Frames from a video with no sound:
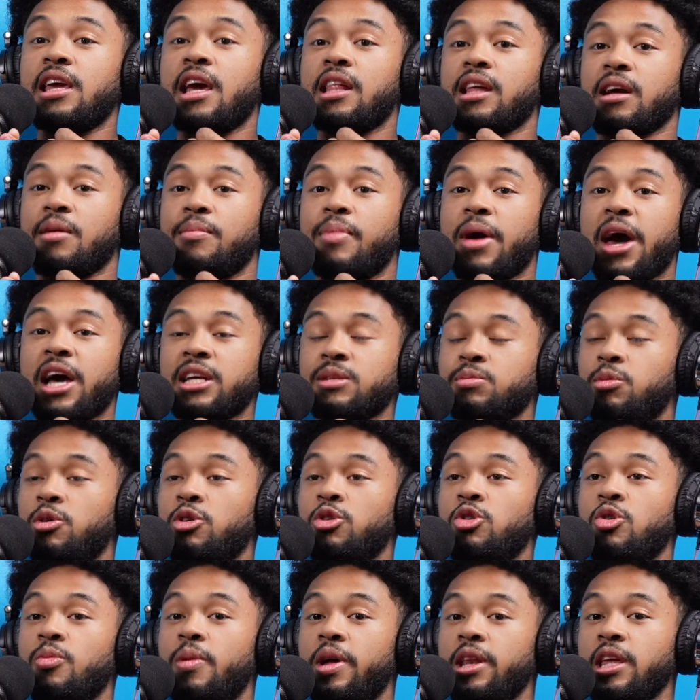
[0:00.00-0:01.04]
had like a basketball
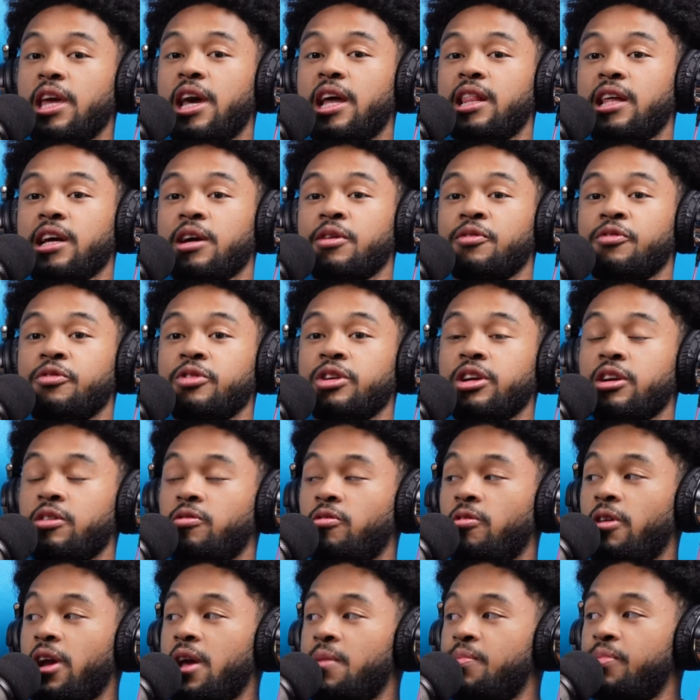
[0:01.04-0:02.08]
hoop, and he had like a freaking
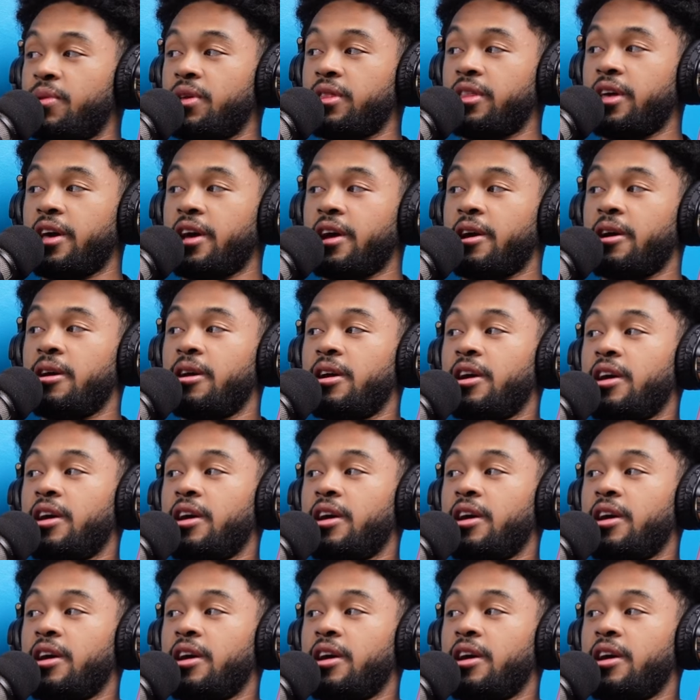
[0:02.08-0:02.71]
ramp in there.